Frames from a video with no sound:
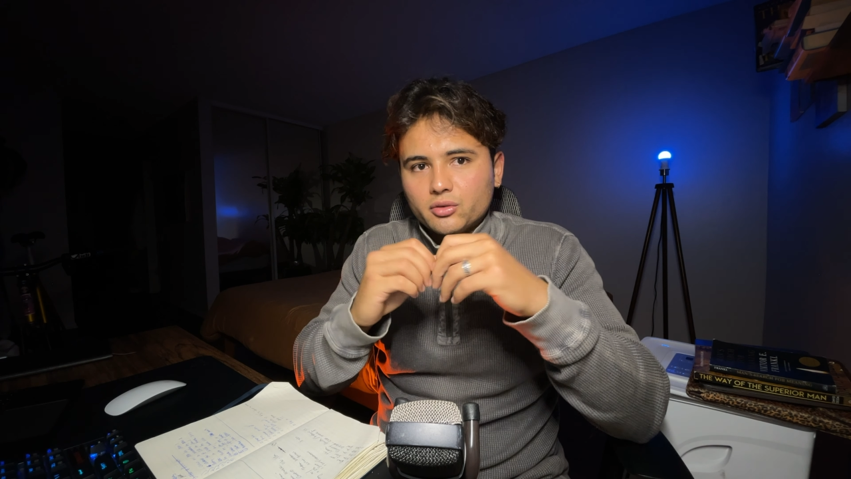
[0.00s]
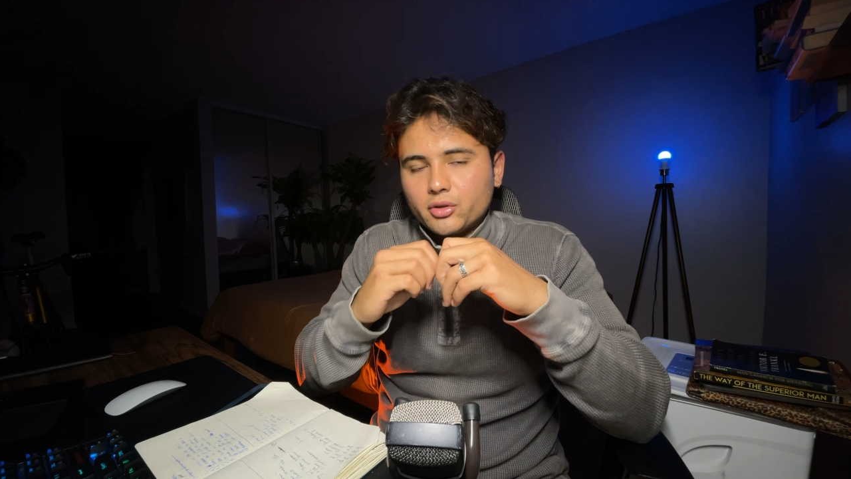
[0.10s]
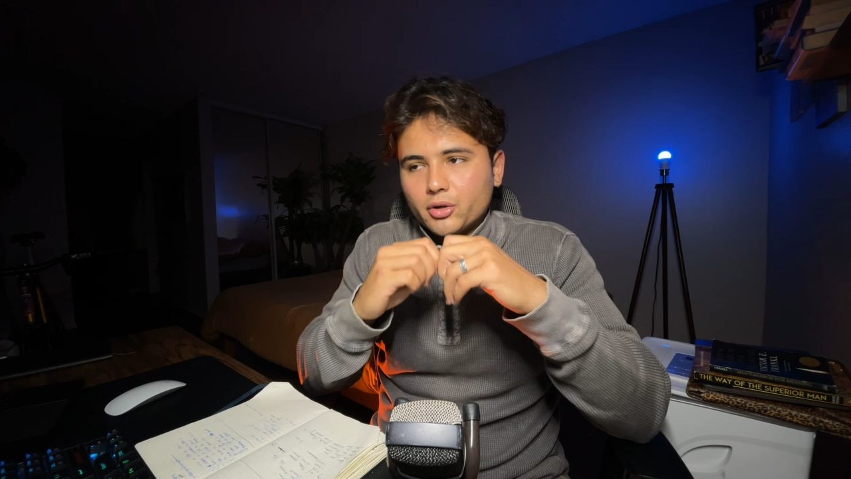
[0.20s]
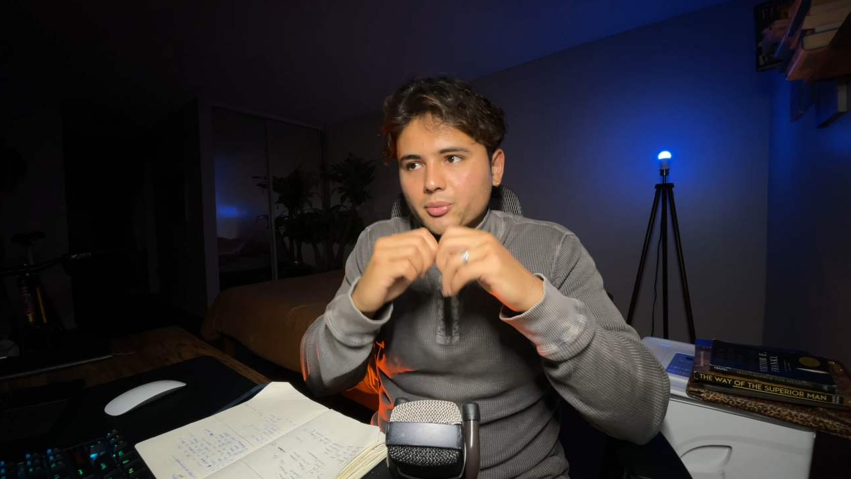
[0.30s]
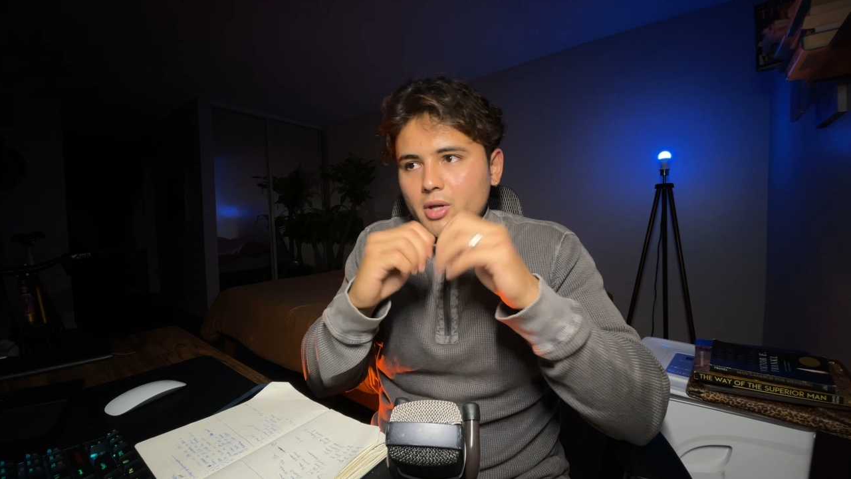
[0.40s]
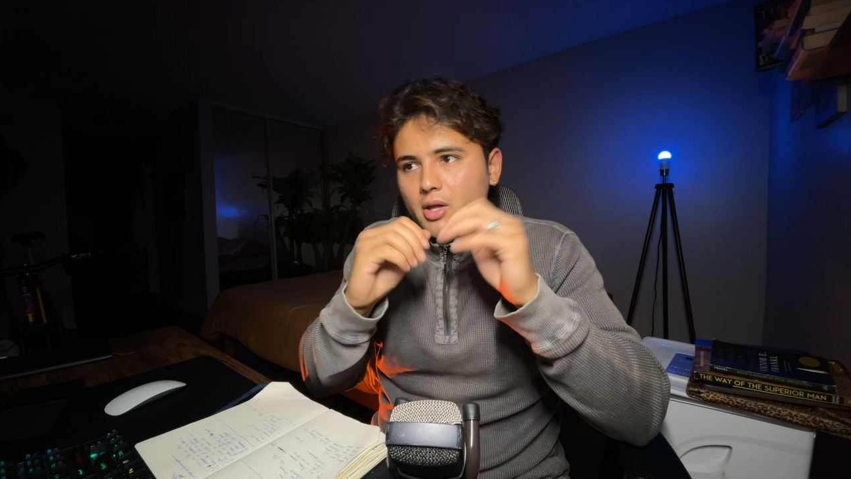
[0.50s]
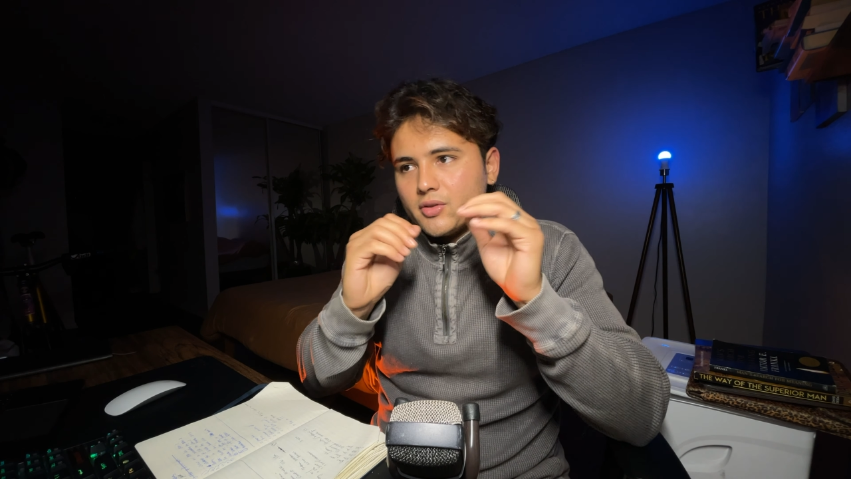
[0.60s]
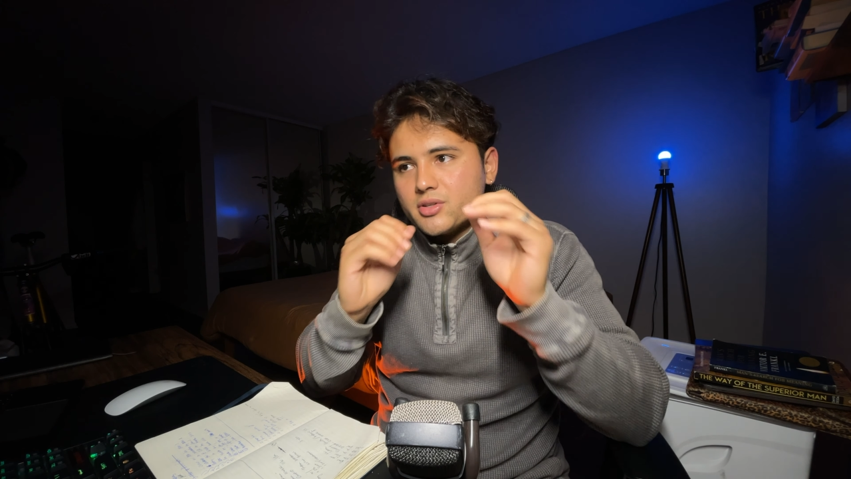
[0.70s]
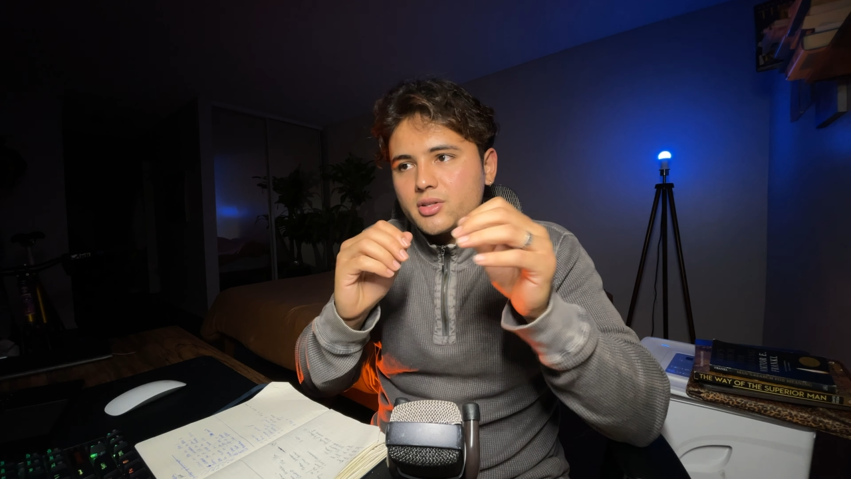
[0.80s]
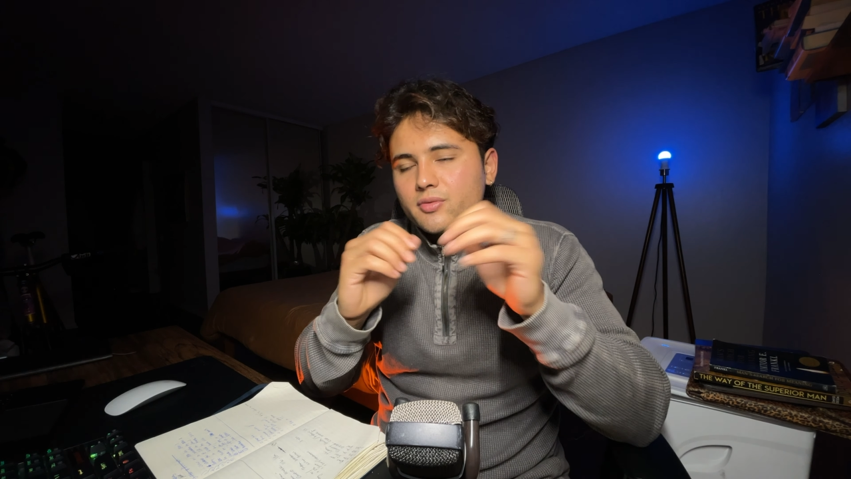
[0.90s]
So
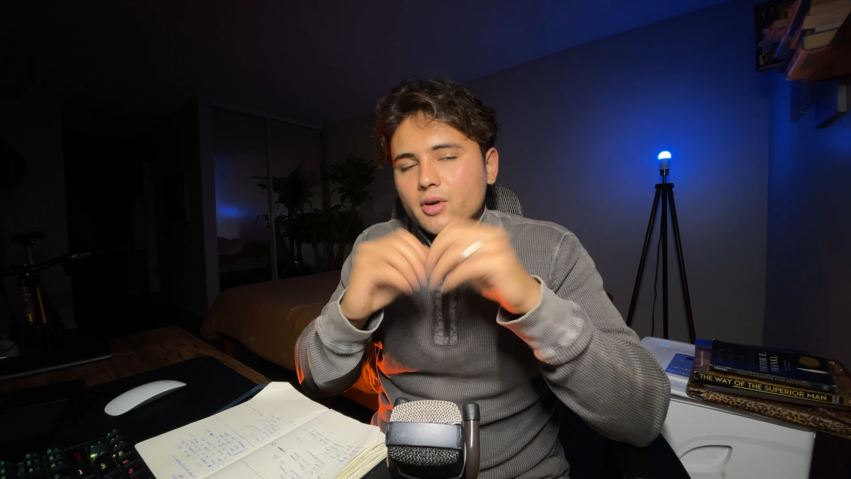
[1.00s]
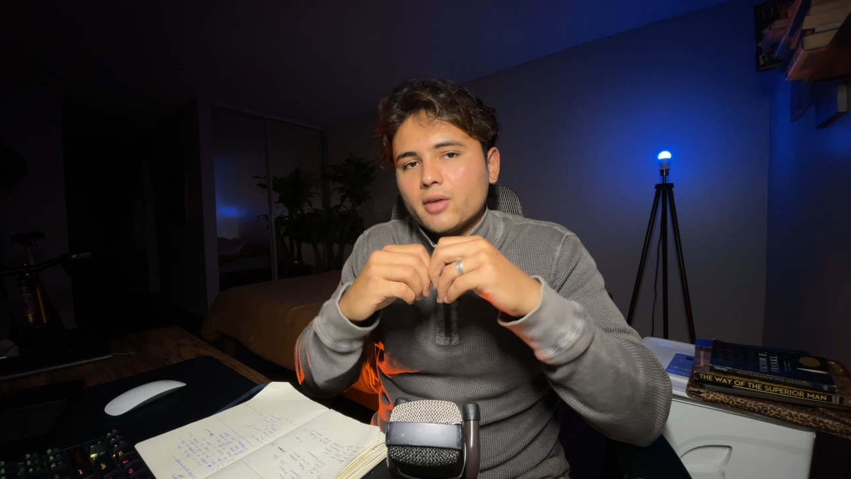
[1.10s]
this is very